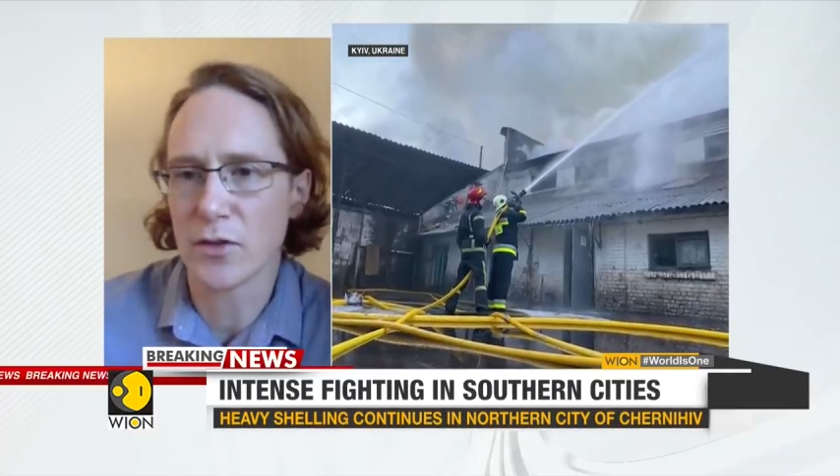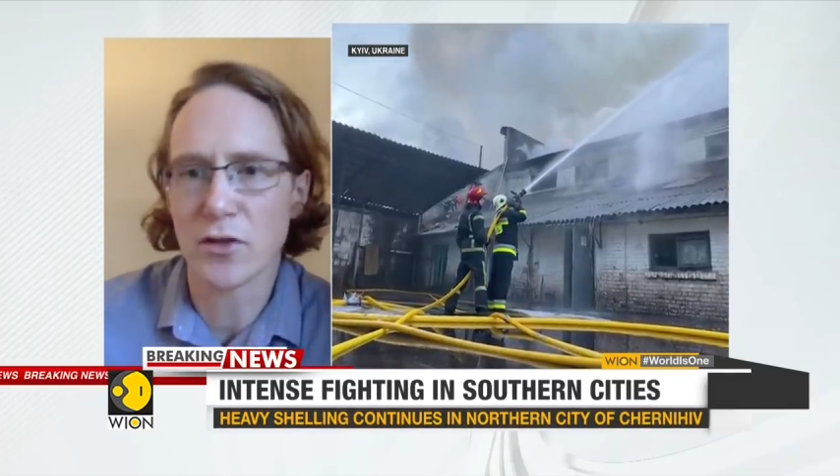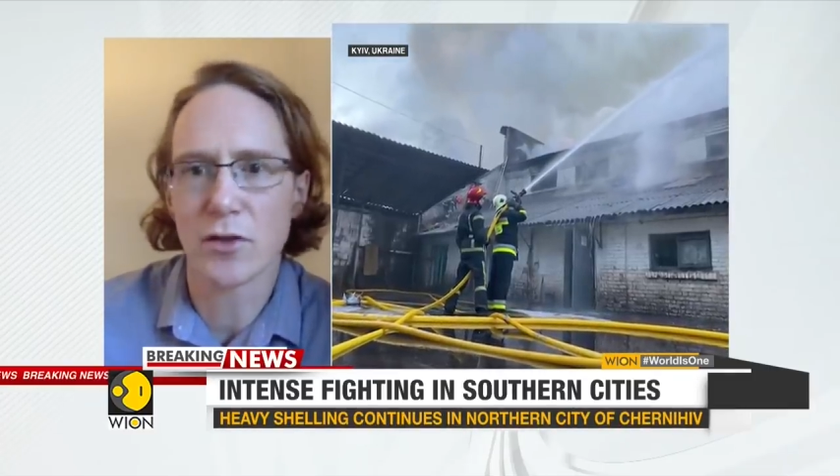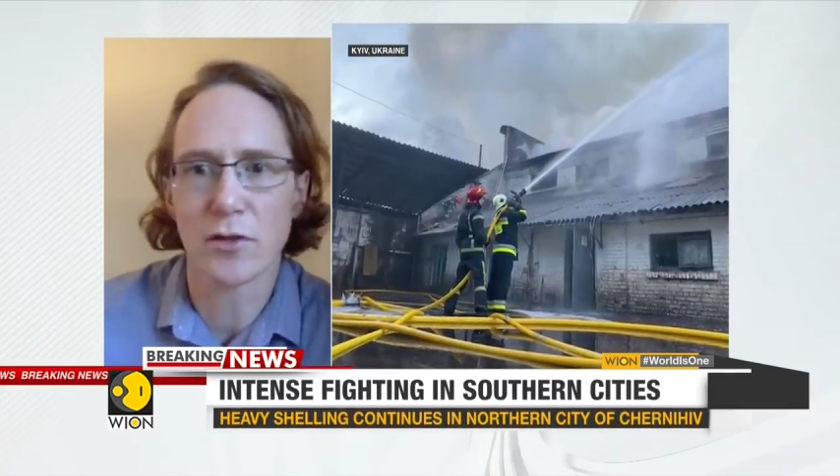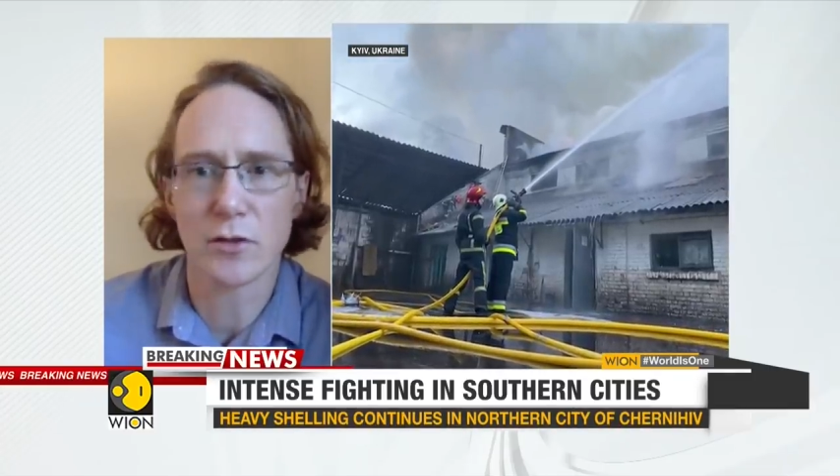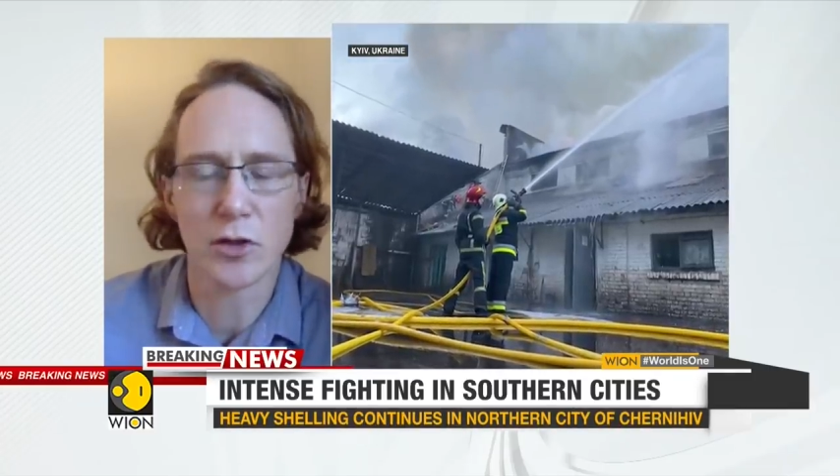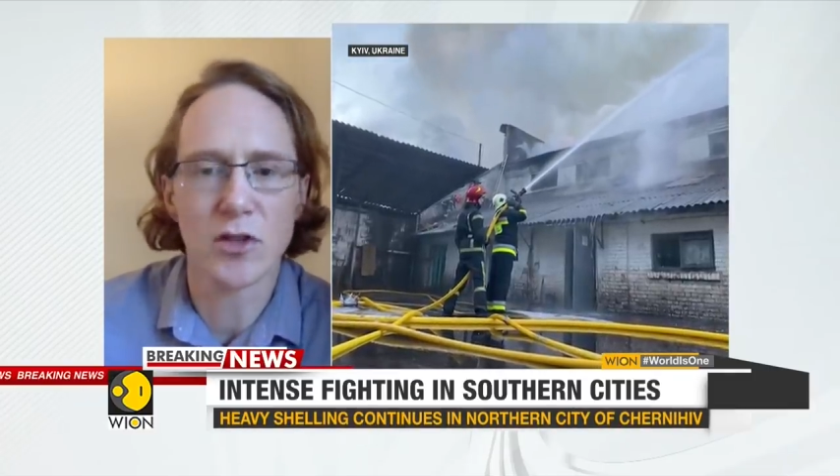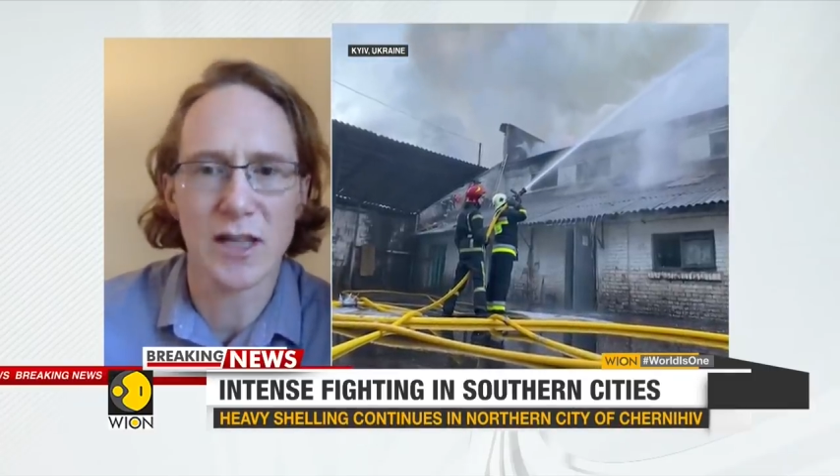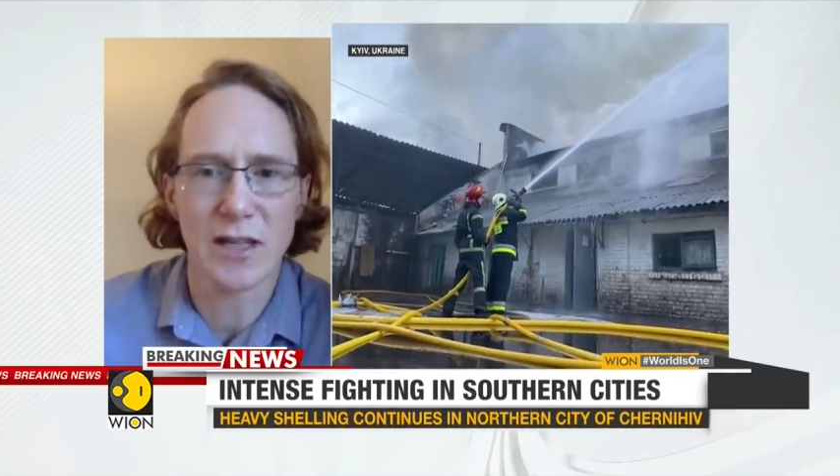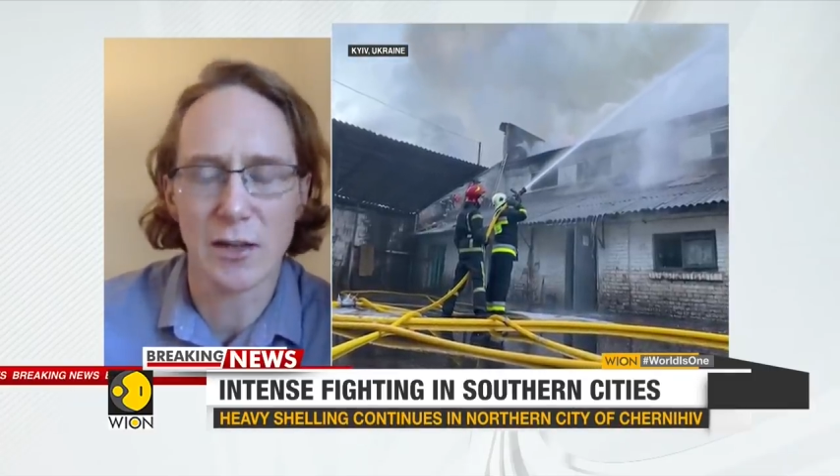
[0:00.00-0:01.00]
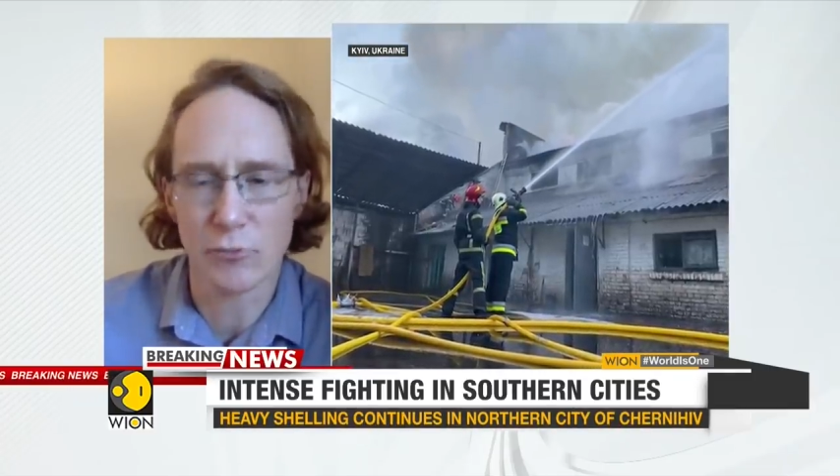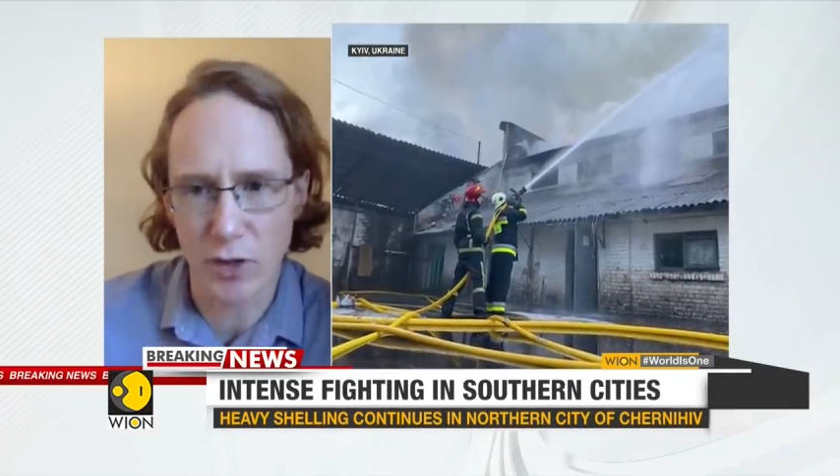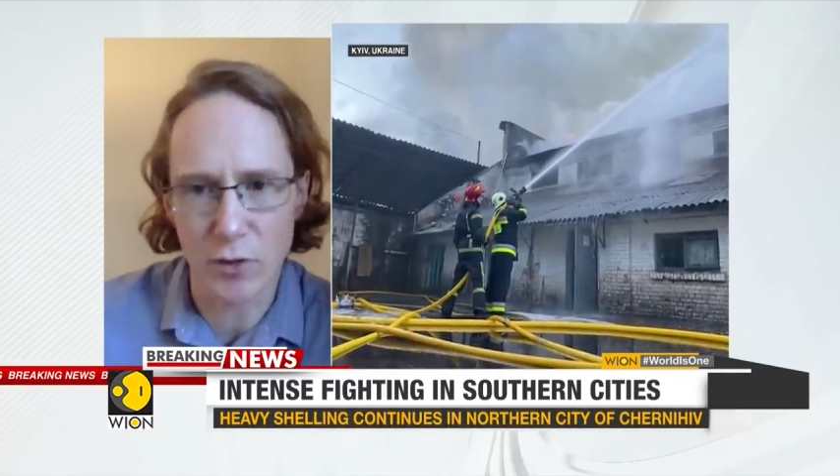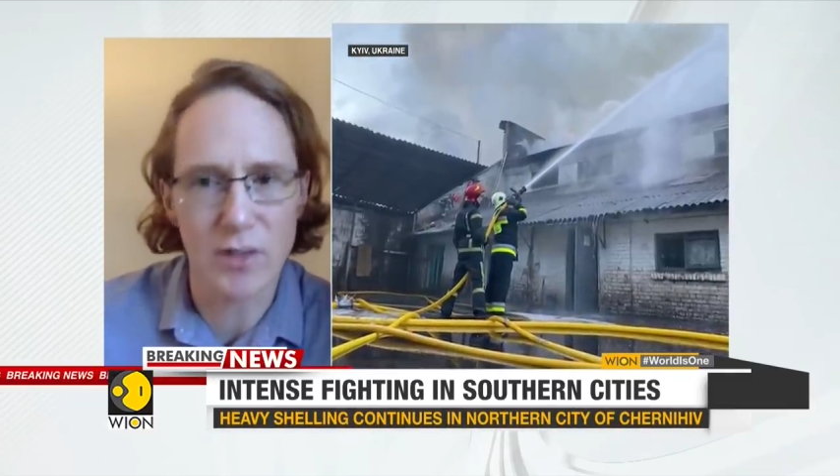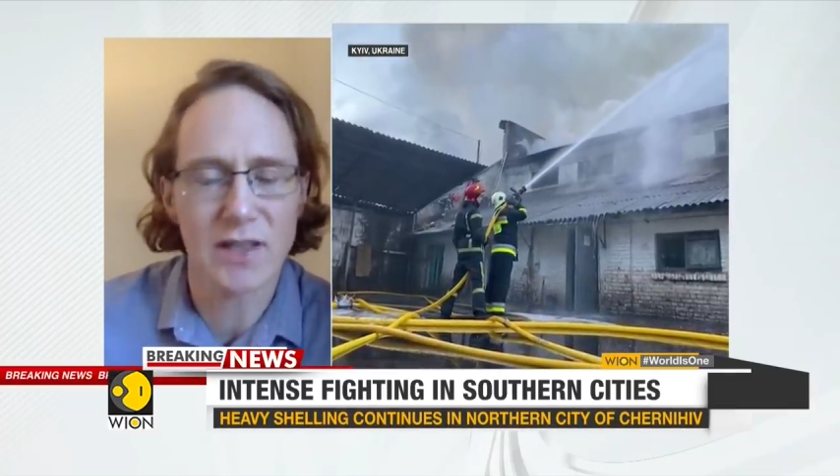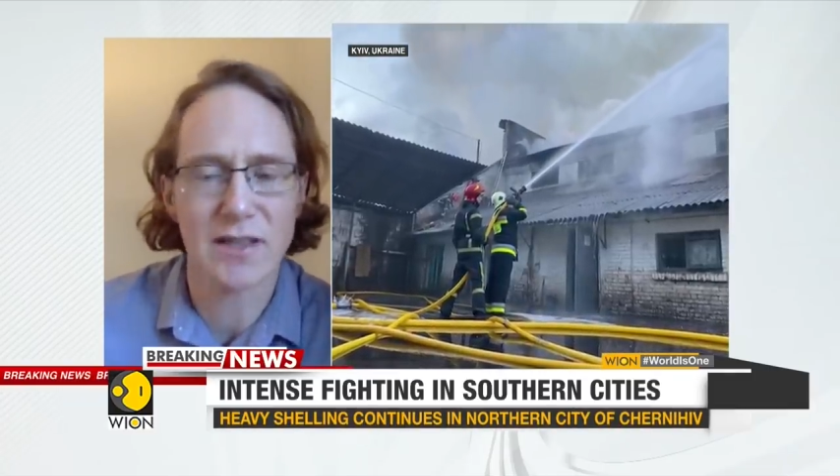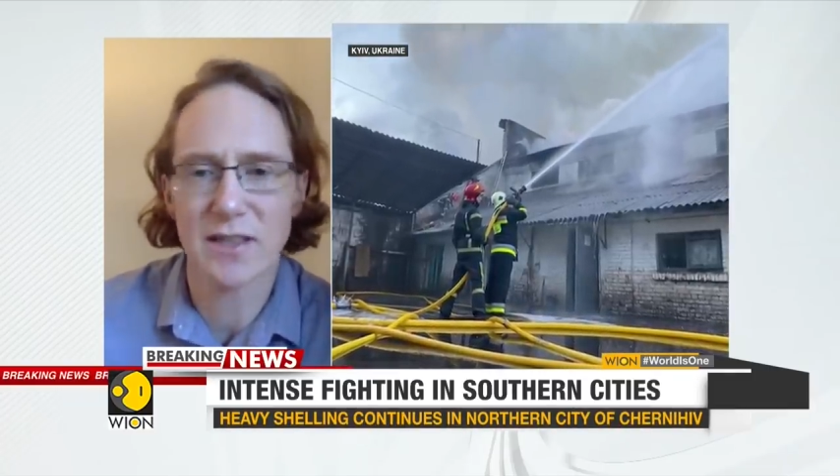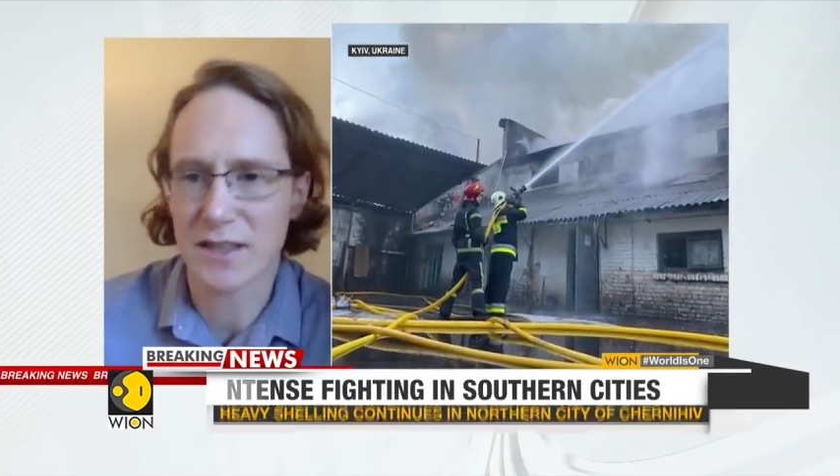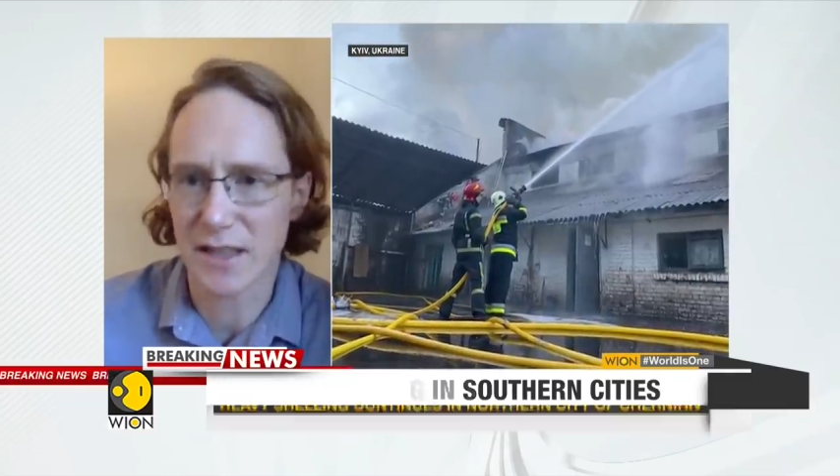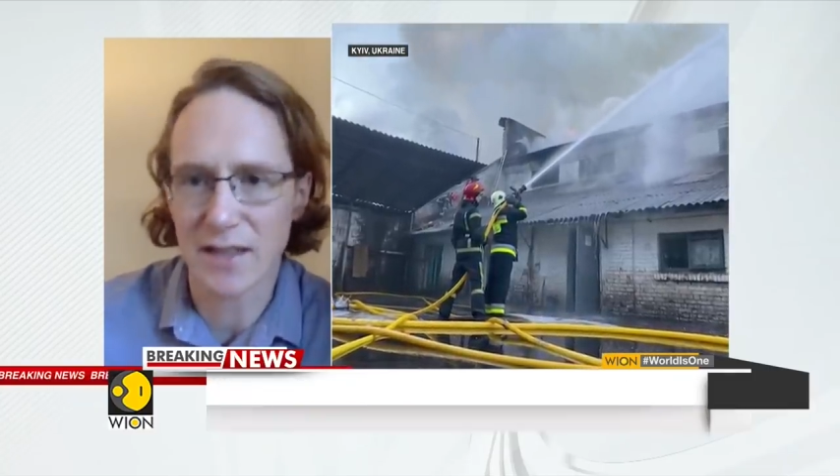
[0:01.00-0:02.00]
to turn Ukraine around as a
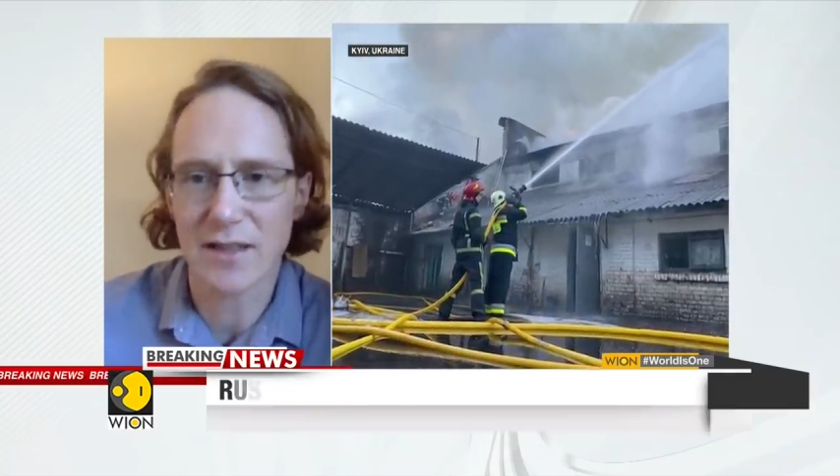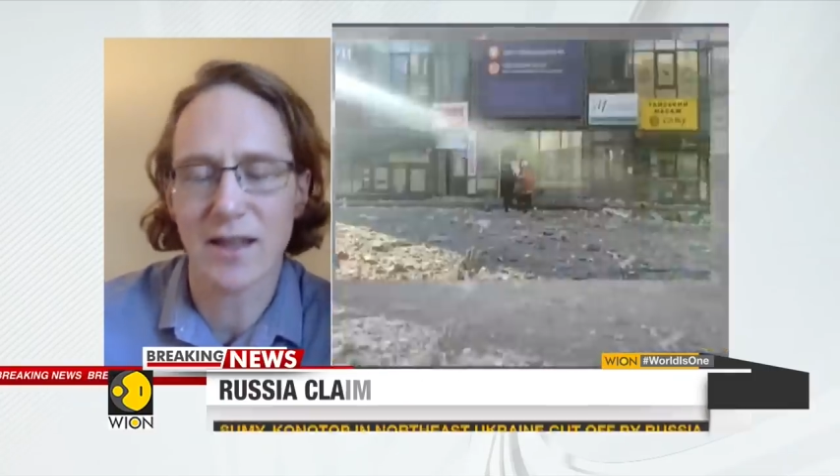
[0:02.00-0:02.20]
state